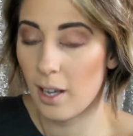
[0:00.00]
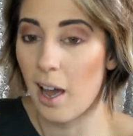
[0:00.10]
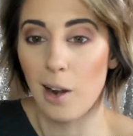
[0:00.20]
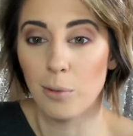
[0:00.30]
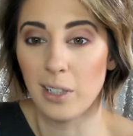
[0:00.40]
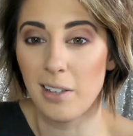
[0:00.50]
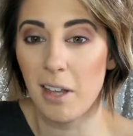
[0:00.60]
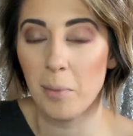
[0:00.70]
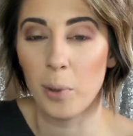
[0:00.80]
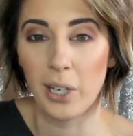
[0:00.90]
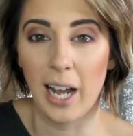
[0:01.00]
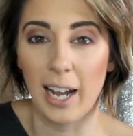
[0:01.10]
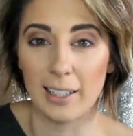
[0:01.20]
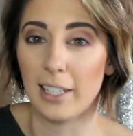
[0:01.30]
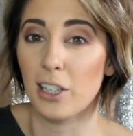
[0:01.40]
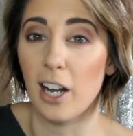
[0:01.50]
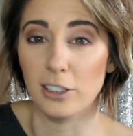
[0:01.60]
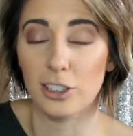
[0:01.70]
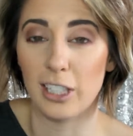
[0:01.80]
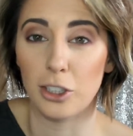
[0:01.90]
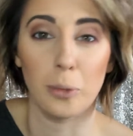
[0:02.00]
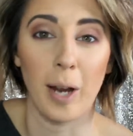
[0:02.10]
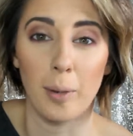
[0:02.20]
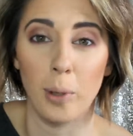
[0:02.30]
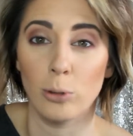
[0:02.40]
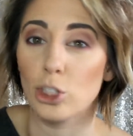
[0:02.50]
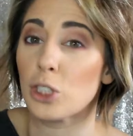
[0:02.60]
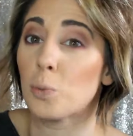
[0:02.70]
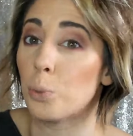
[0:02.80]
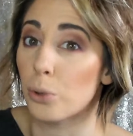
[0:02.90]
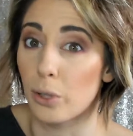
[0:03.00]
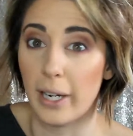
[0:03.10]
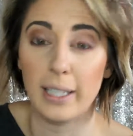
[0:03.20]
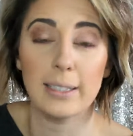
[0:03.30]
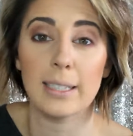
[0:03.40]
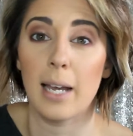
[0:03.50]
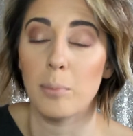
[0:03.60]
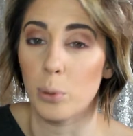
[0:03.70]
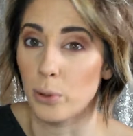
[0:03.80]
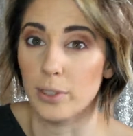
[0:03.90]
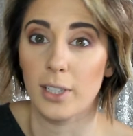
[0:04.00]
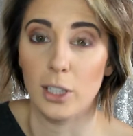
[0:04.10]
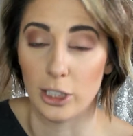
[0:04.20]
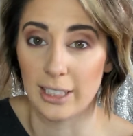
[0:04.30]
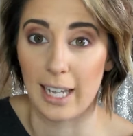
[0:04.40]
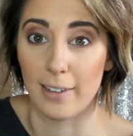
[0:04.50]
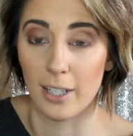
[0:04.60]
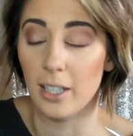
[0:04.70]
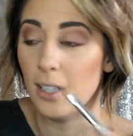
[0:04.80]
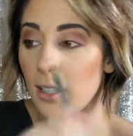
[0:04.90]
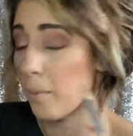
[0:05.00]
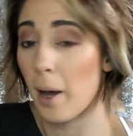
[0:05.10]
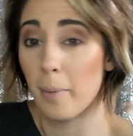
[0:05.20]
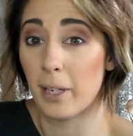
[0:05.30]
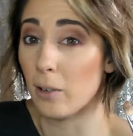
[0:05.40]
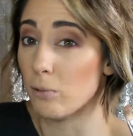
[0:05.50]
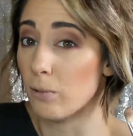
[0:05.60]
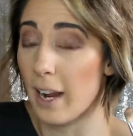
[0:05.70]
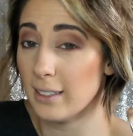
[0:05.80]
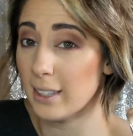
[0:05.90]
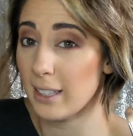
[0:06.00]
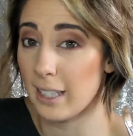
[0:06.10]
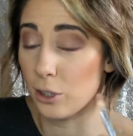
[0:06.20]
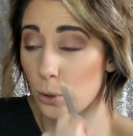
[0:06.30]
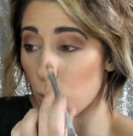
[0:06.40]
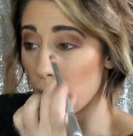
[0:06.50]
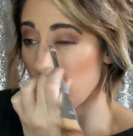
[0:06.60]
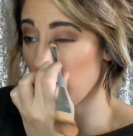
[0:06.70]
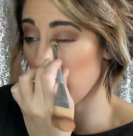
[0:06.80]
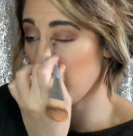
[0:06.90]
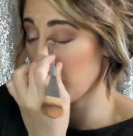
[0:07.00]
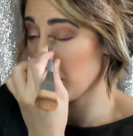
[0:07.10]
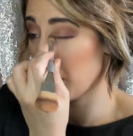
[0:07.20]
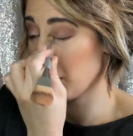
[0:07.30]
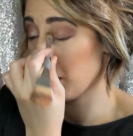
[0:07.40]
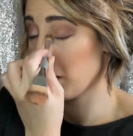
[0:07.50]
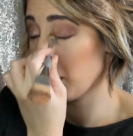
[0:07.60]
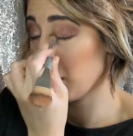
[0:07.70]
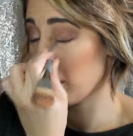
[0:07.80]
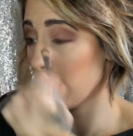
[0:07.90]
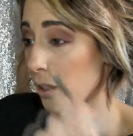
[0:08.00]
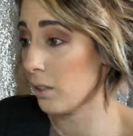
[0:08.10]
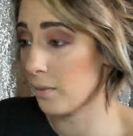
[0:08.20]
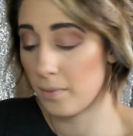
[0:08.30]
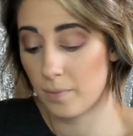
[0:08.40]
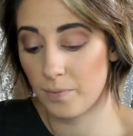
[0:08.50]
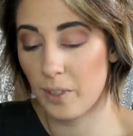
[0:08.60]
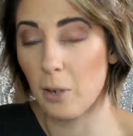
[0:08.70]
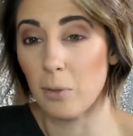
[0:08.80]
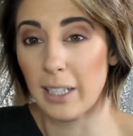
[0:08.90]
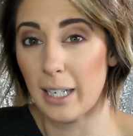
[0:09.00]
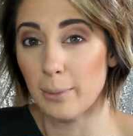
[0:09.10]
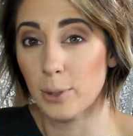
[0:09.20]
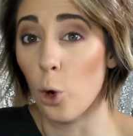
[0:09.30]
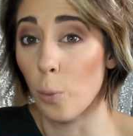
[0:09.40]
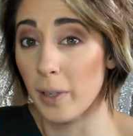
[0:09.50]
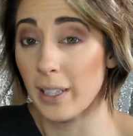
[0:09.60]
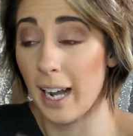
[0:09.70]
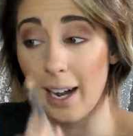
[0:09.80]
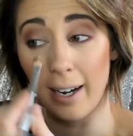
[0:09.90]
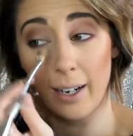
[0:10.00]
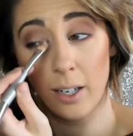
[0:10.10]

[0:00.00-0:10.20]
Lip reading: I really think putting highlighter underneath your brow bone just brings and pulls the look together. I'm popping it right into the inner corner. It really helps open the eye.